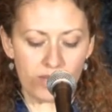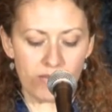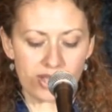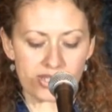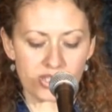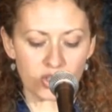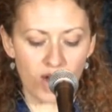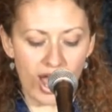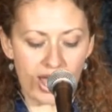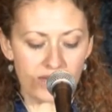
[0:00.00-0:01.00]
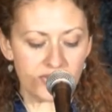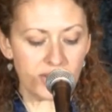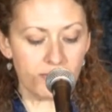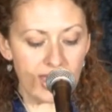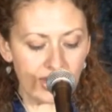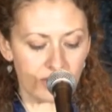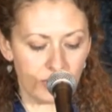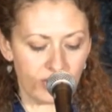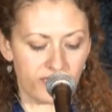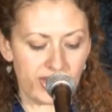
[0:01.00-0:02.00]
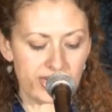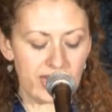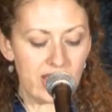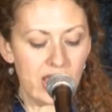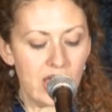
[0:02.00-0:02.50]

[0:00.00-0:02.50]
we must strive to make it perfect.